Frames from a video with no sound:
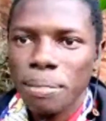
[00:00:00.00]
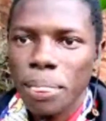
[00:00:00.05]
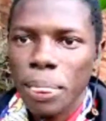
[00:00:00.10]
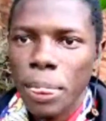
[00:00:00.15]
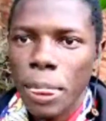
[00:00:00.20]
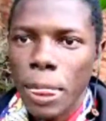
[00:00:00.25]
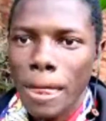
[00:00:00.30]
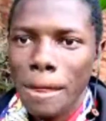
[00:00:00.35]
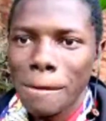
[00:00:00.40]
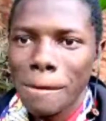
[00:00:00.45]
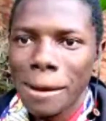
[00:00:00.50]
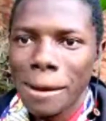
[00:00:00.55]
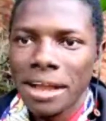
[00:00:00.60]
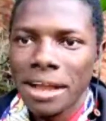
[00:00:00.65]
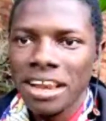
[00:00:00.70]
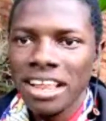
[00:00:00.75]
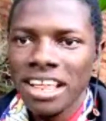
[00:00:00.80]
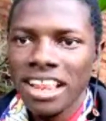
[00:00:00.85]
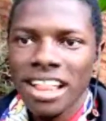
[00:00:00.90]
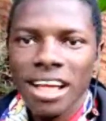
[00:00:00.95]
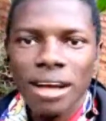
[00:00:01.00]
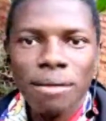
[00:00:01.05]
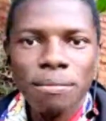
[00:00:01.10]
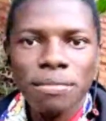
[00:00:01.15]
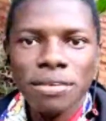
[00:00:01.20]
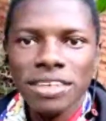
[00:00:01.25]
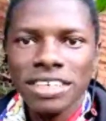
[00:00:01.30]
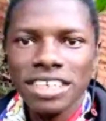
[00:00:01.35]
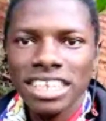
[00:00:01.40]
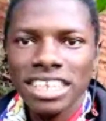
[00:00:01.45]
I really appreciate
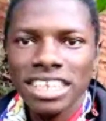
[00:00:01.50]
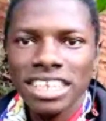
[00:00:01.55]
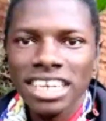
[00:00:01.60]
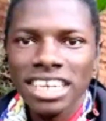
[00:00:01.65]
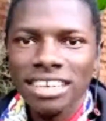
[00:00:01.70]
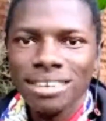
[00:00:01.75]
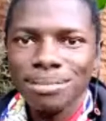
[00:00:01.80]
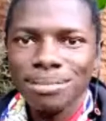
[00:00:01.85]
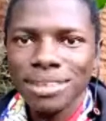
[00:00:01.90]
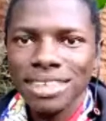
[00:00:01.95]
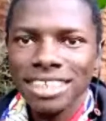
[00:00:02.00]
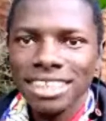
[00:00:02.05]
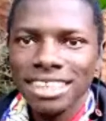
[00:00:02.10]
Miss D.